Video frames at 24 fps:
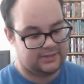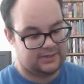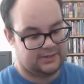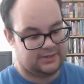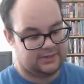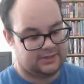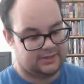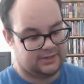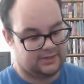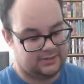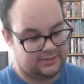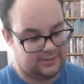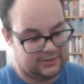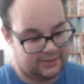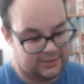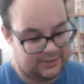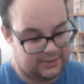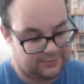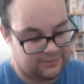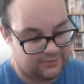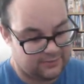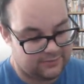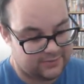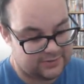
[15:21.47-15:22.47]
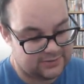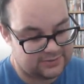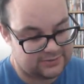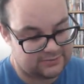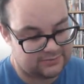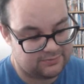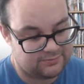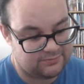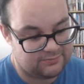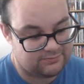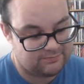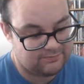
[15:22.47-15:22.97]
and he pretty much
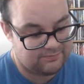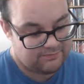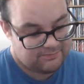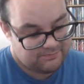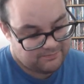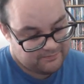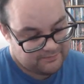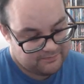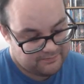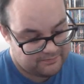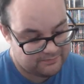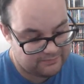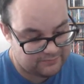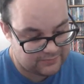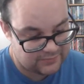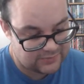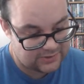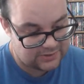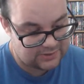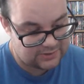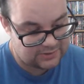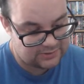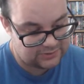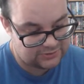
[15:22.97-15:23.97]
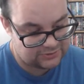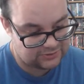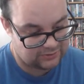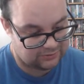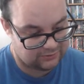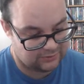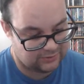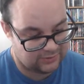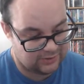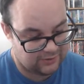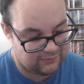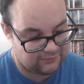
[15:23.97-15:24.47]

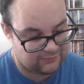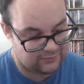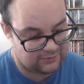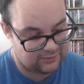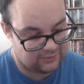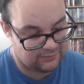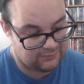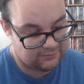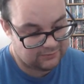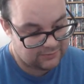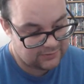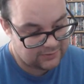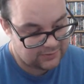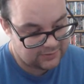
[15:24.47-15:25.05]
stole the golf club.